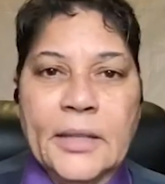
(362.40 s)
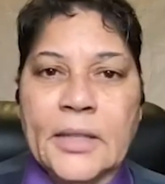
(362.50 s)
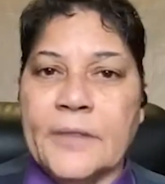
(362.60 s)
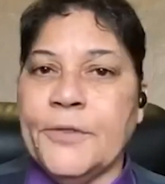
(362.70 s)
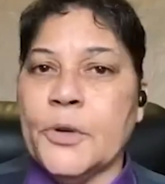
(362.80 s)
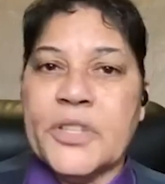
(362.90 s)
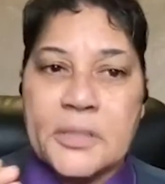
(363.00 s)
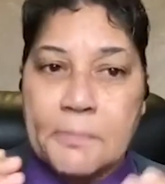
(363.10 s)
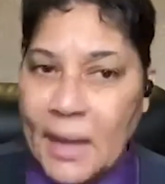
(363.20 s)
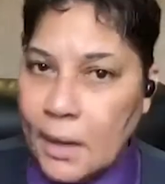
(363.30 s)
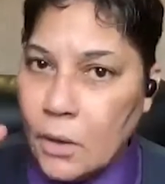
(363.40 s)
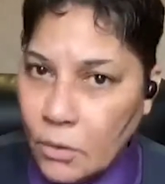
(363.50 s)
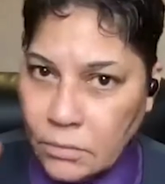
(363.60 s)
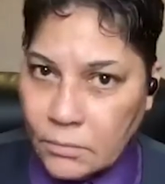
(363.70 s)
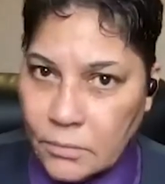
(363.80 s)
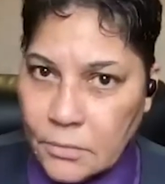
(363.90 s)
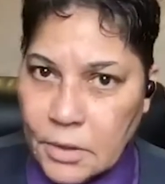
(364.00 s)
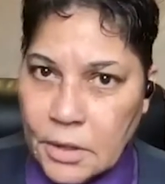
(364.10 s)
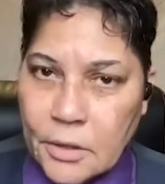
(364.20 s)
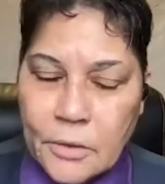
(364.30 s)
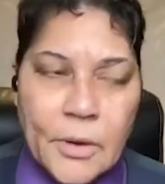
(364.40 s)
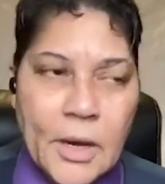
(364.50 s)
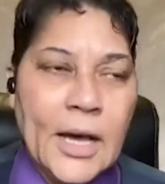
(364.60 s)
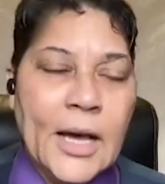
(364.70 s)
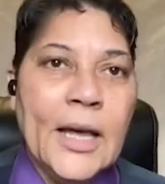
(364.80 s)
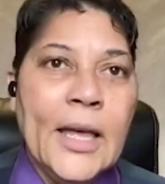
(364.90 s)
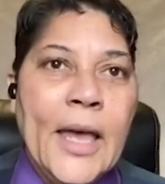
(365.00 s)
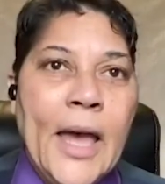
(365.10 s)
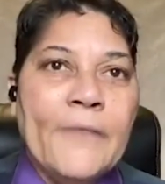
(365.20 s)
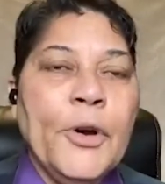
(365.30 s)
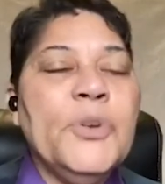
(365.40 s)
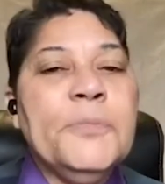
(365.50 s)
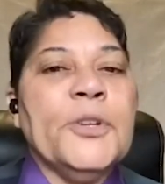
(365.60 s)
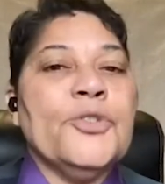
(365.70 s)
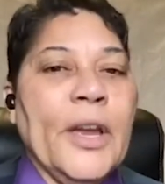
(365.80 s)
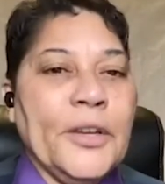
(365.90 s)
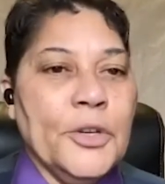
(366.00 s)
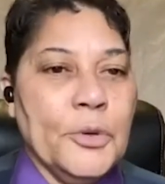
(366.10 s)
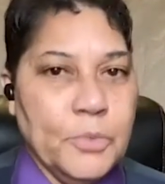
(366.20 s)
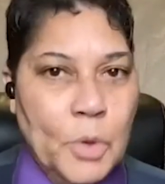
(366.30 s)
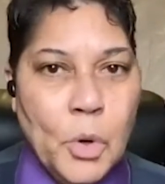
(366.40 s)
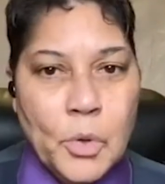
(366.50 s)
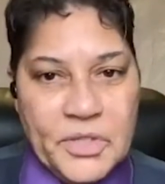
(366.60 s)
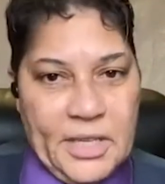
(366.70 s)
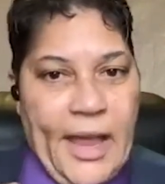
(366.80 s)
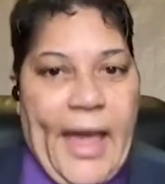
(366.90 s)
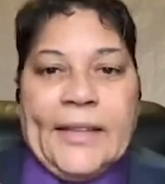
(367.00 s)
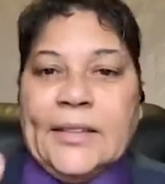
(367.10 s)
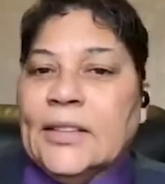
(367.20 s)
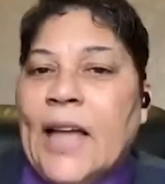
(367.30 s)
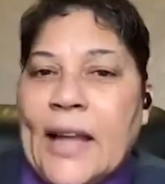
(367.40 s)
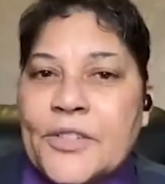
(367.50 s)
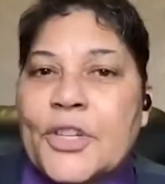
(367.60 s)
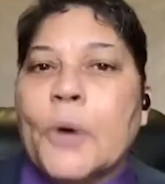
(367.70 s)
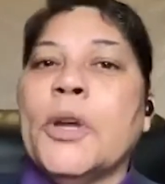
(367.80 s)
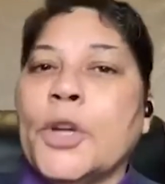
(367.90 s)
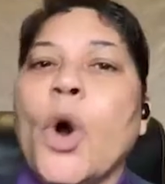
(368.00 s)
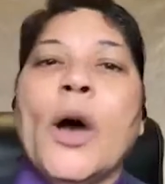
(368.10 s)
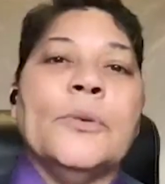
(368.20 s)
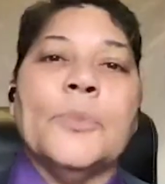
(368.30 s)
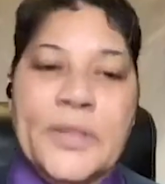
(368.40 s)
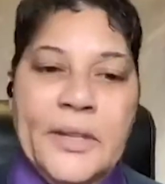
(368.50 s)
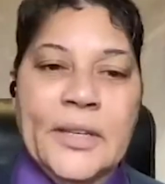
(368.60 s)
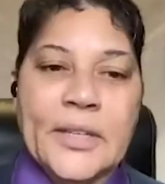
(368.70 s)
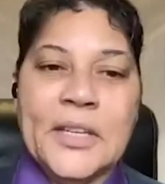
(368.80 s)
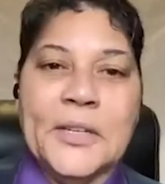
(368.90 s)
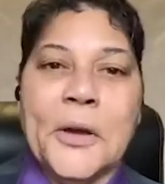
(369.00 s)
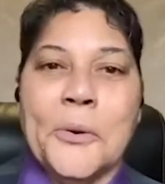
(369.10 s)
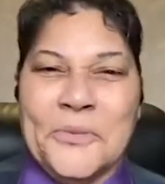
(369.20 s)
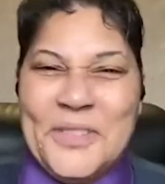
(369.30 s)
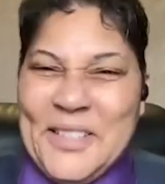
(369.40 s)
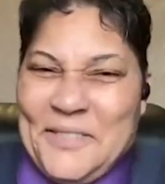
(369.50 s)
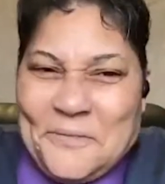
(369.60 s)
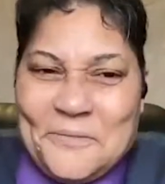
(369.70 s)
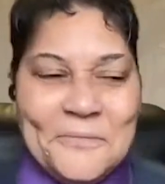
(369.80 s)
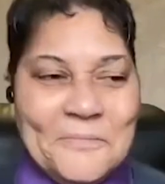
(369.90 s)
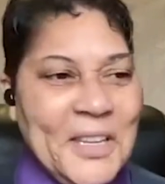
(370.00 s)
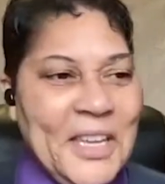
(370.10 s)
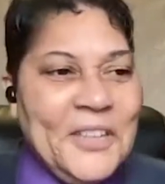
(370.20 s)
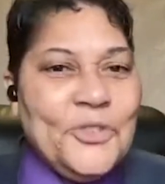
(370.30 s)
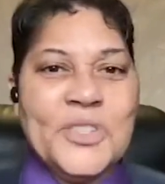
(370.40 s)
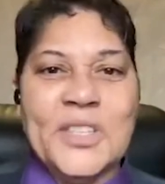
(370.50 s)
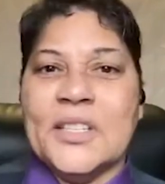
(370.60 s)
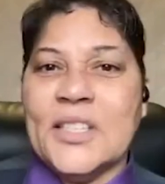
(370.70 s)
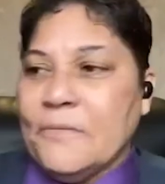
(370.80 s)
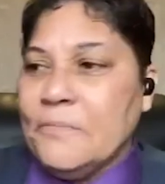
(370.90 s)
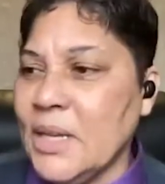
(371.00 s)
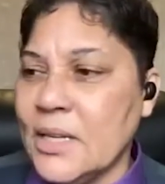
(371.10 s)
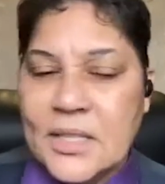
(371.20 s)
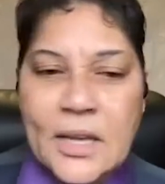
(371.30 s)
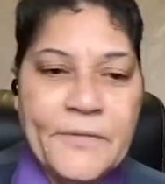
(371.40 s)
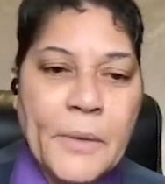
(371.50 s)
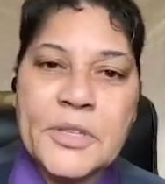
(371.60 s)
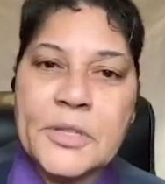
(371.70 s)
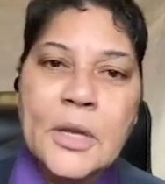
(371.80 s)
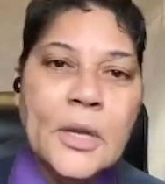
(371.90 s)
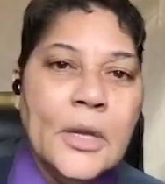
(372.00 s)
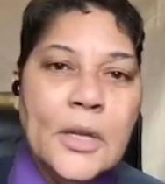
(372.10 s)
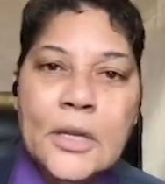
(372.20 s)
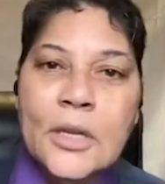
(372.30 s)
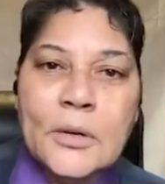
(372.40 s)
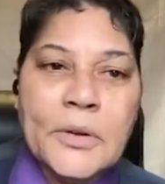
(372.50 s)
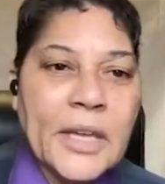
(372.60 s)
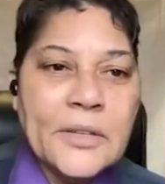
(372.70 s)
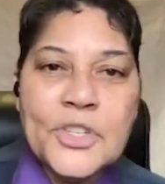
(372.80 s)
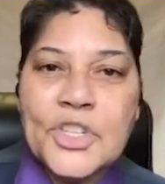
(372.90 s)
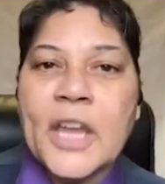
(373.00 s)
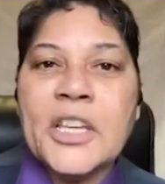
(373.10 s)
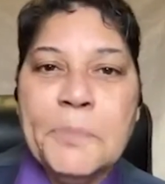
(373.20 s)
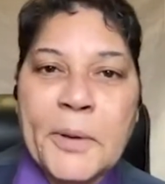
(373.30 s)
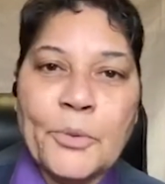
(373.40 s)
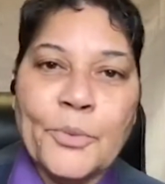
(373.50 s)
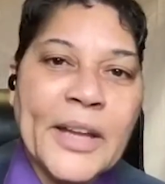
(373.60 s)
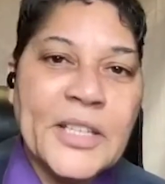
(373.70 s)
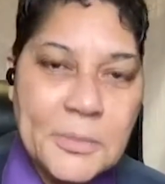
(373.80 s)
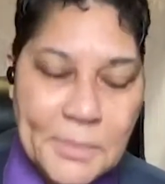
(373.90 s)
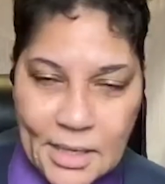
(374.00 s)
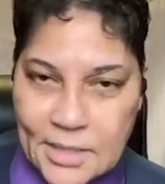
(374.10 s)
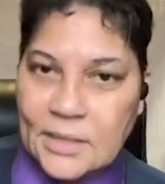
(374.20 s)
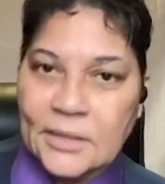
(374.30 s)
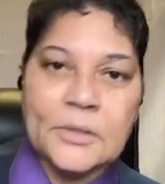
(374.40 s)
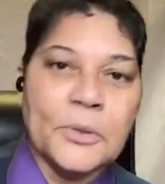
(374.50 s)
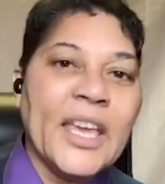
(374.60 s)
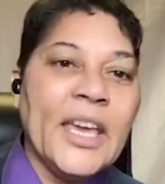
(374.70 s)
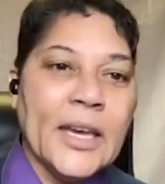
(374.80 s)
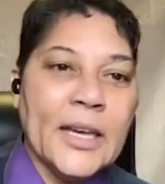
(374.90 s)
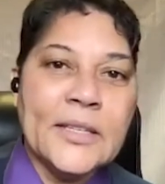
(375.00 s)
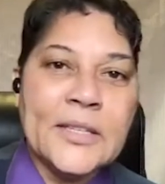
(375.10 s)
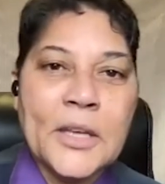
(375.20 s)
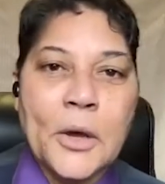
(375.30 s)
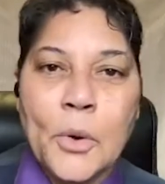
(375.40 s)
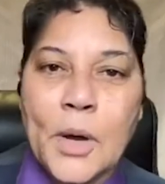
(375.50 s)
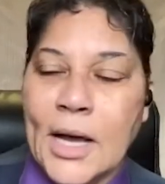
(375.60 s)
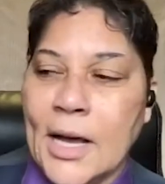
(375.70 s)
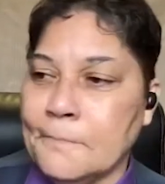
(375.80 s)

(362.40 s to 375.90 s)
by a lot of folks as male. You know, I've always been attracted to roles that had lots going on with it. You know, interesting stuff, meaty stuff. I was, you know, getting Shakespeare read to me as a little kid. So,